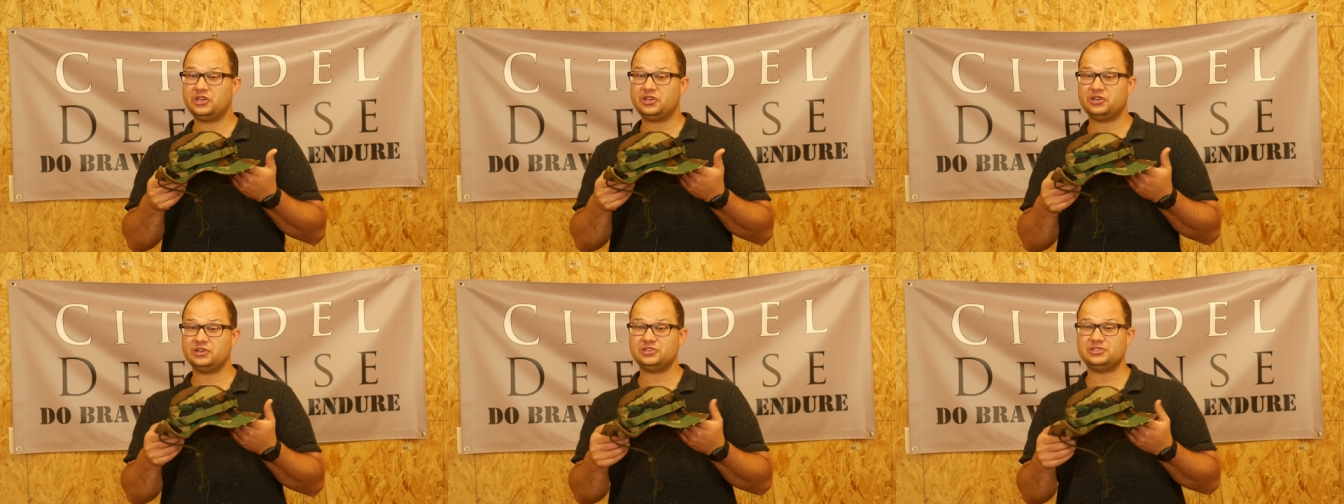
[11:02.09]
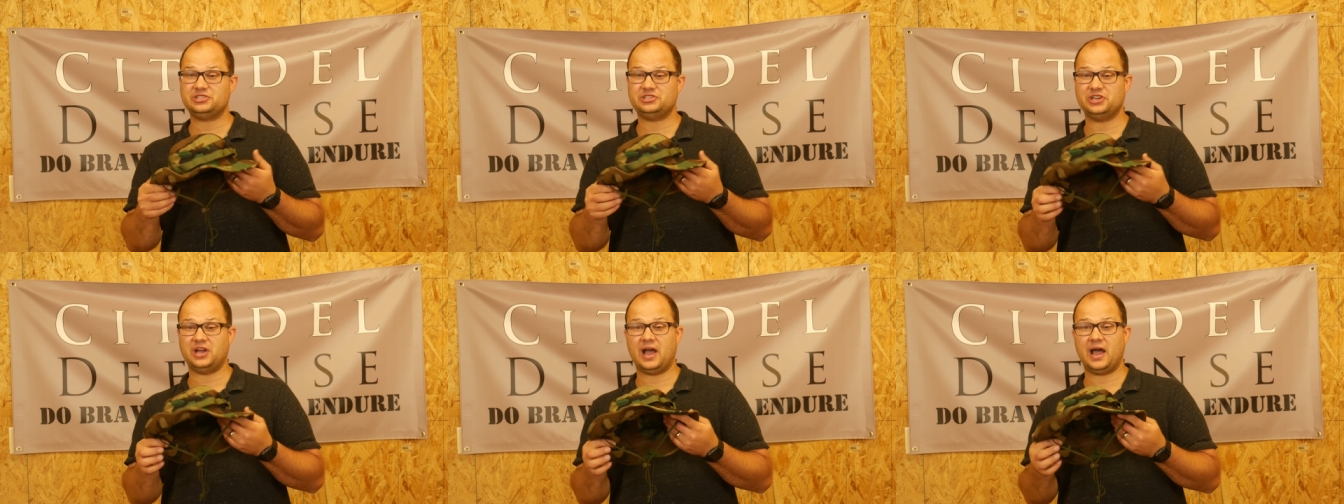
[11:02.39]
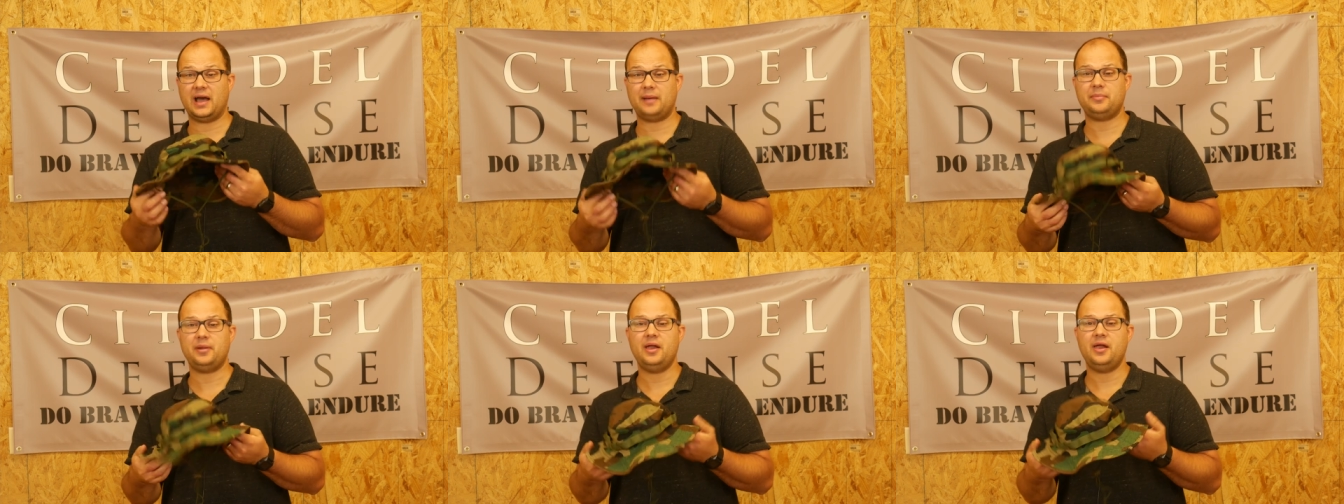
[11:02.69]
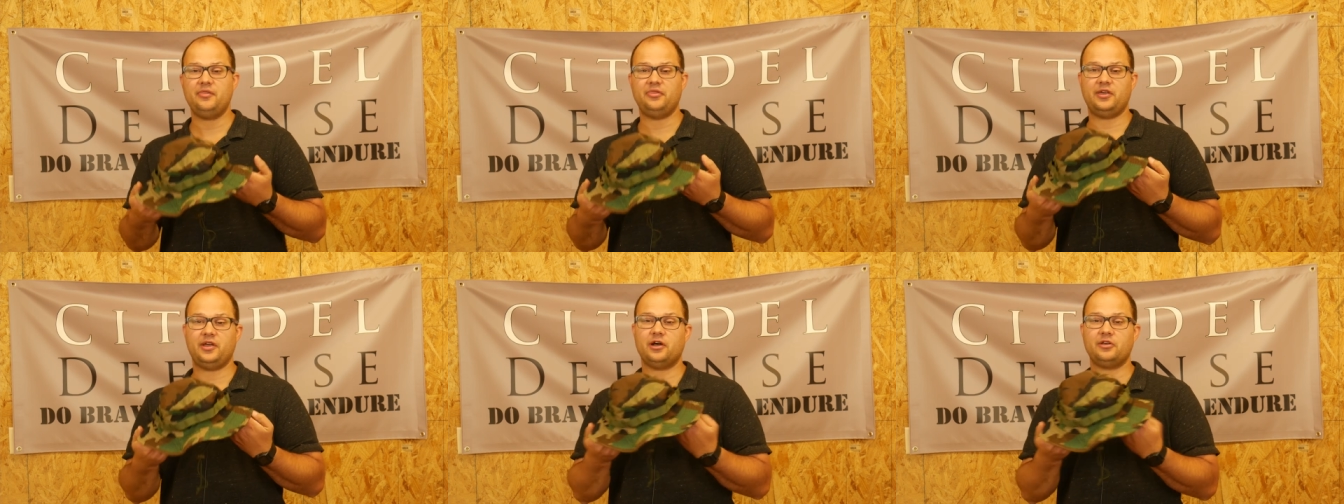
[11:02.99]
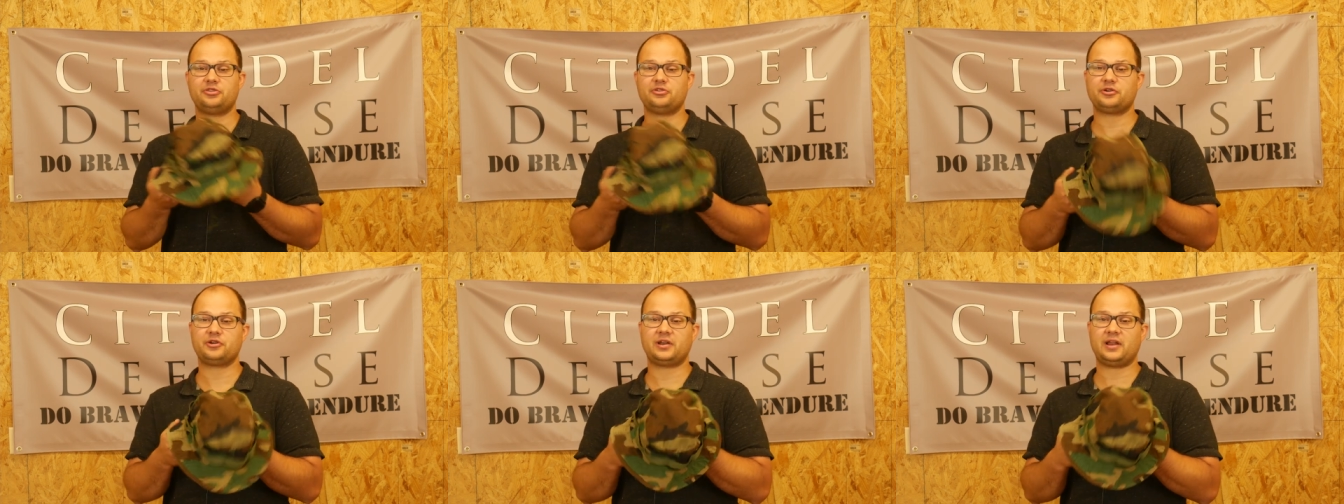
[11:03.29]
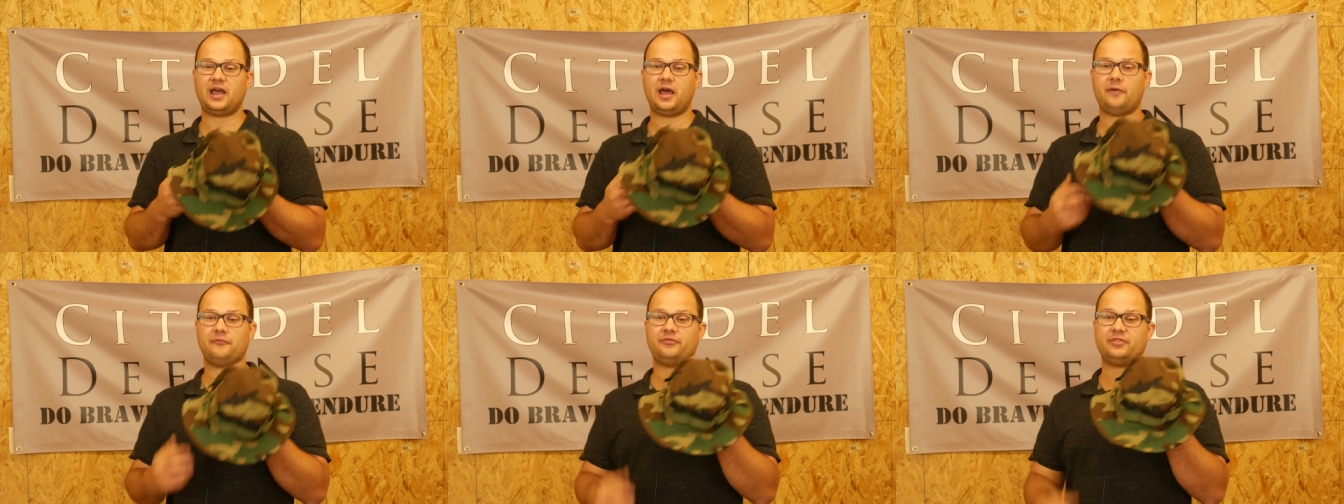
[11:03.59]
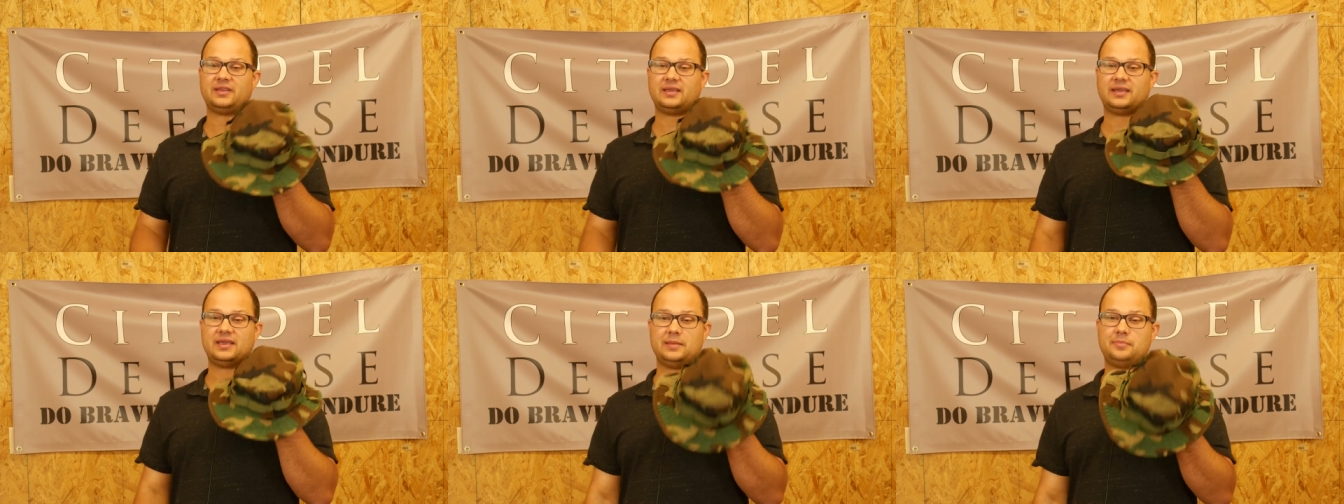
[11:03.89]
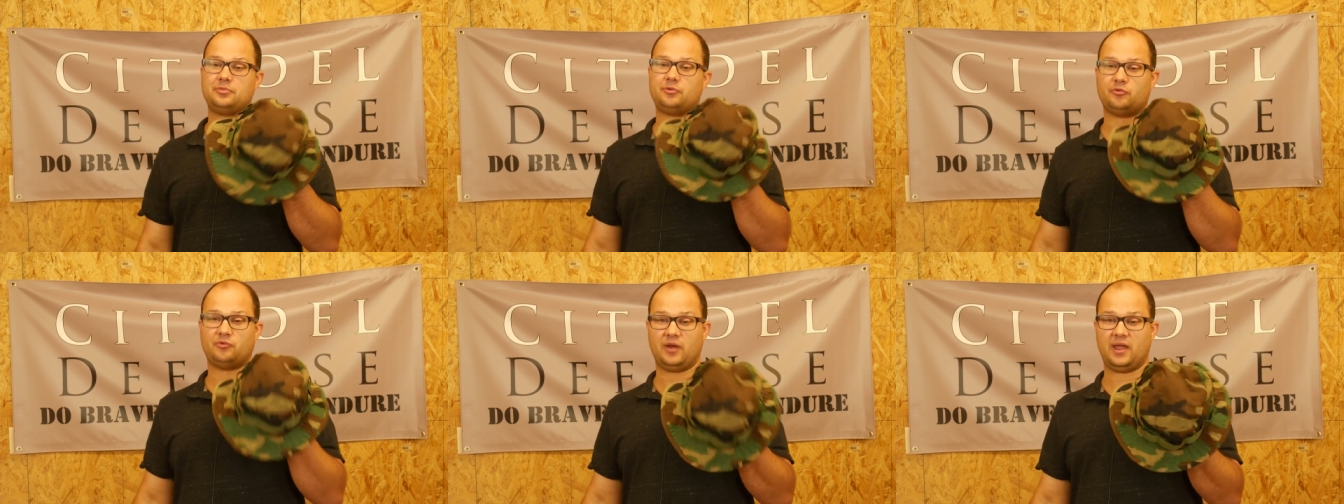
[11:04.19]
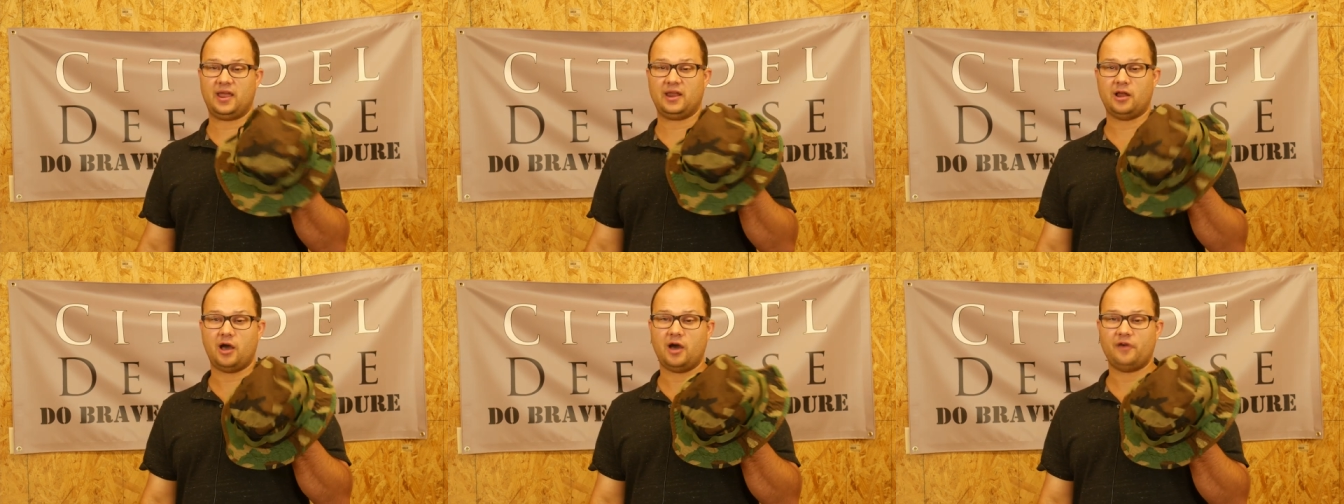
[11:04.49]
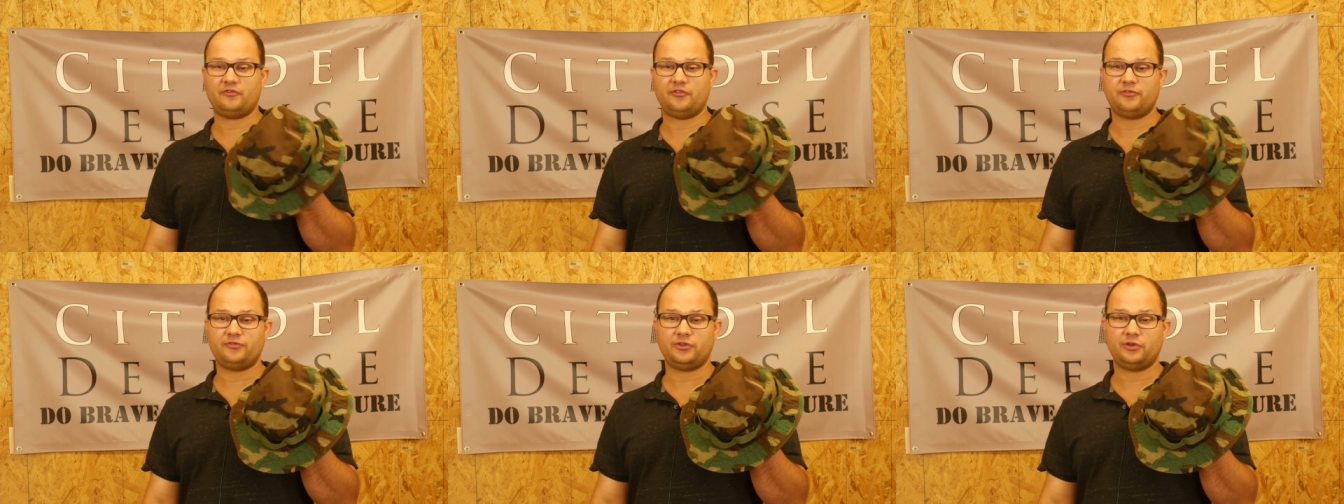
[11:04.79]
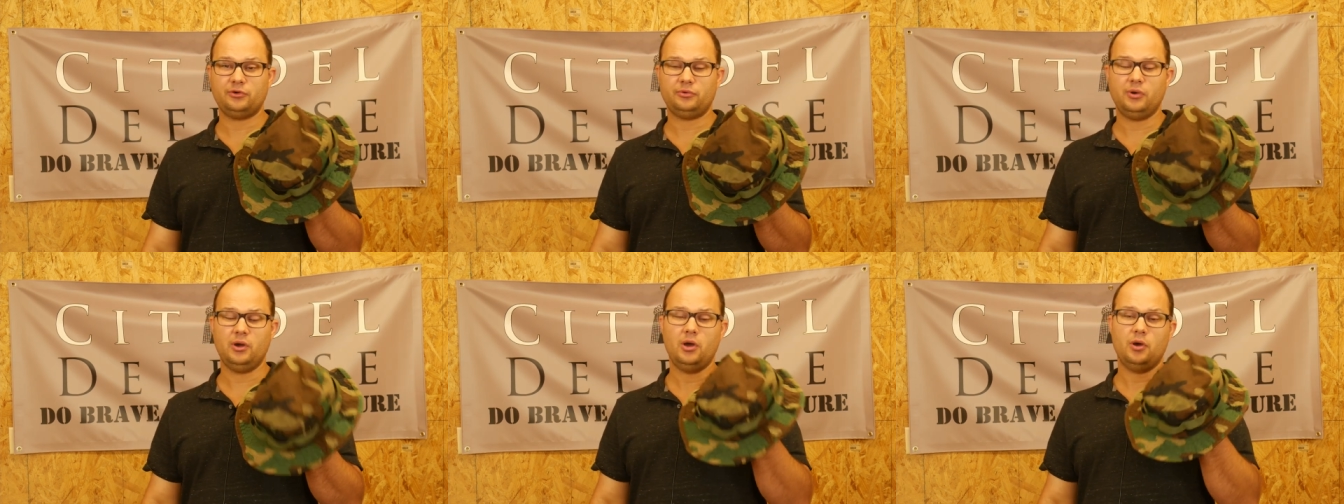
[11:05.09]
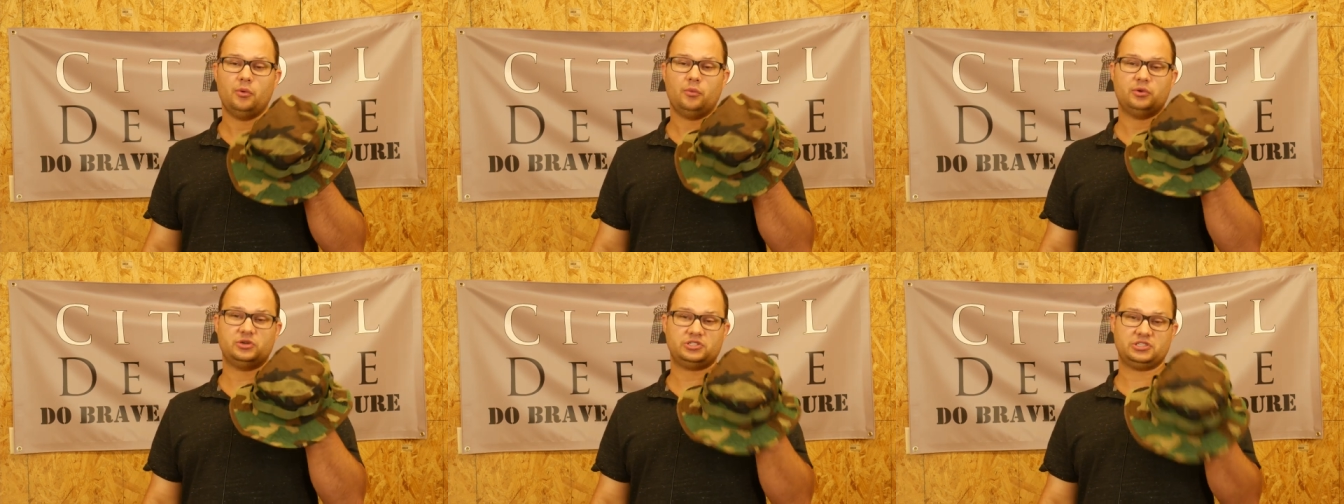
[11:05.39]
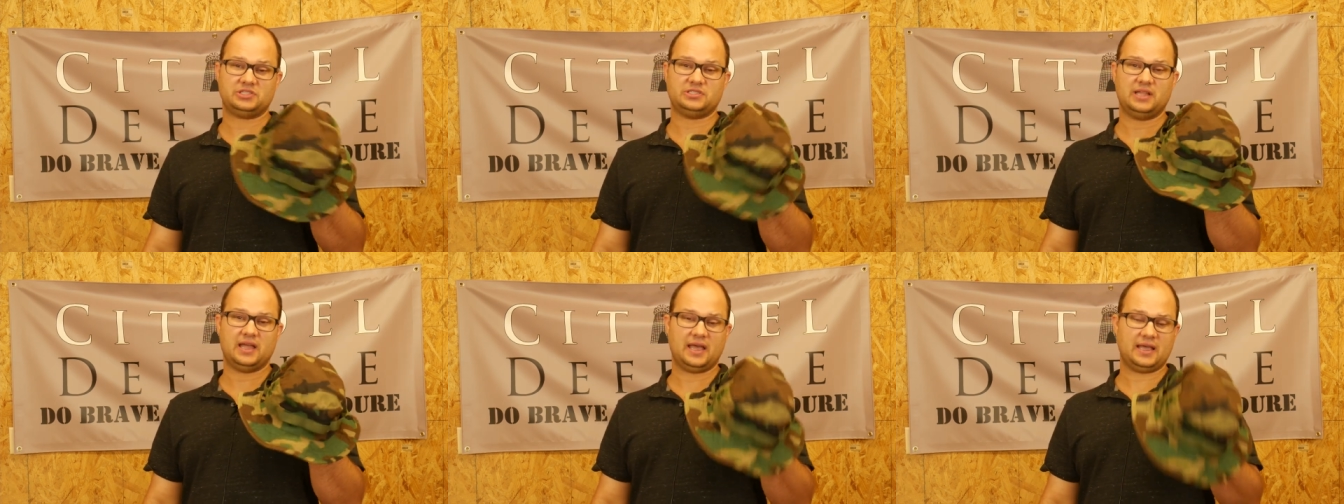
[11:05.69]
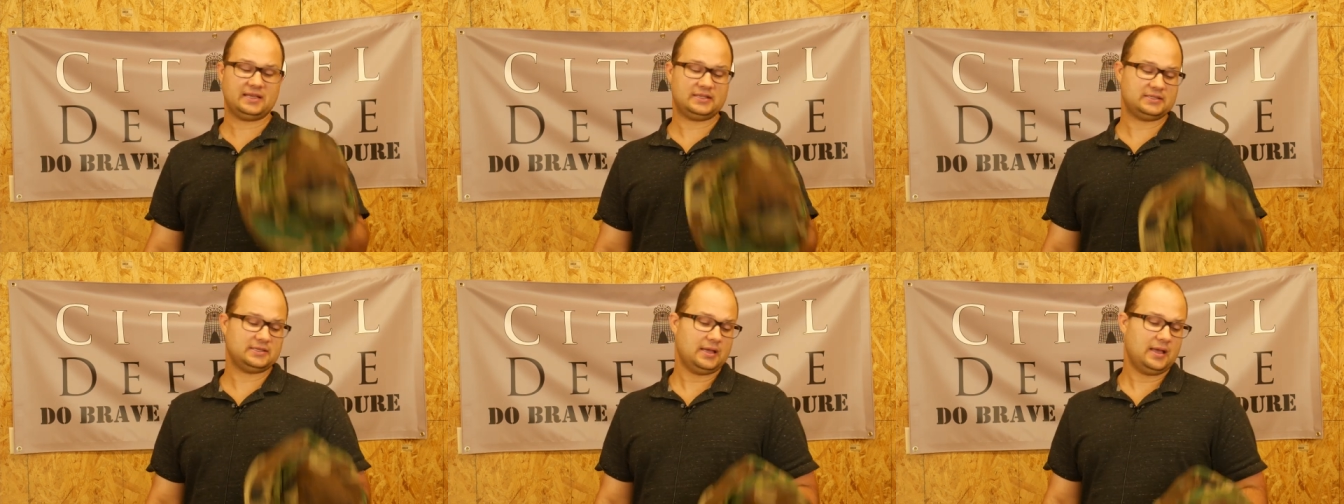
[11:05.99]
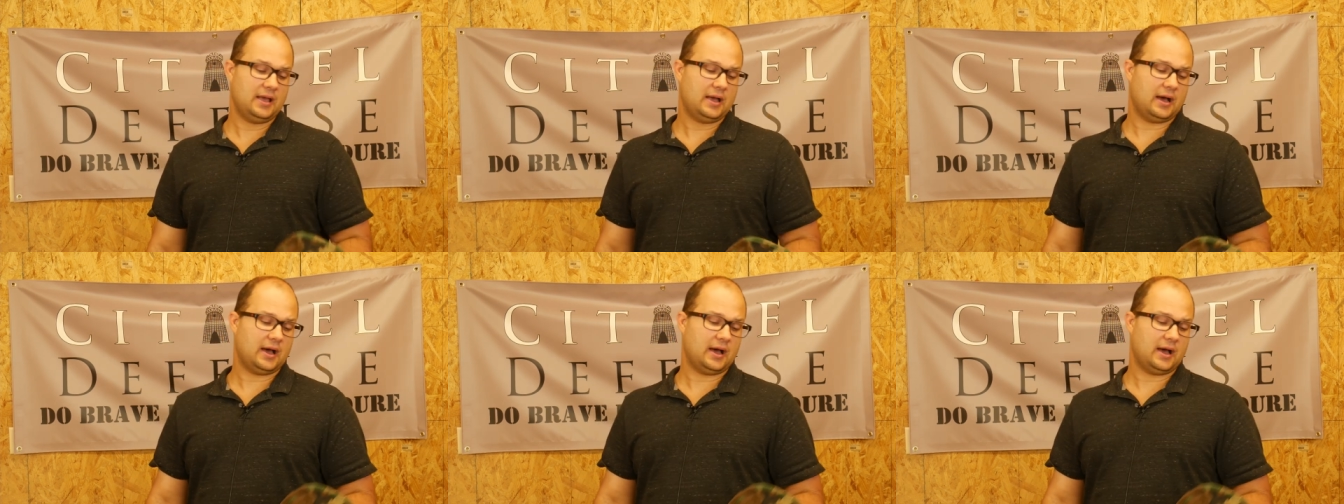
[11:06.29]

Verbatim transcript: good job. They also are gonna hopefully keep the rain off of you, which is nice.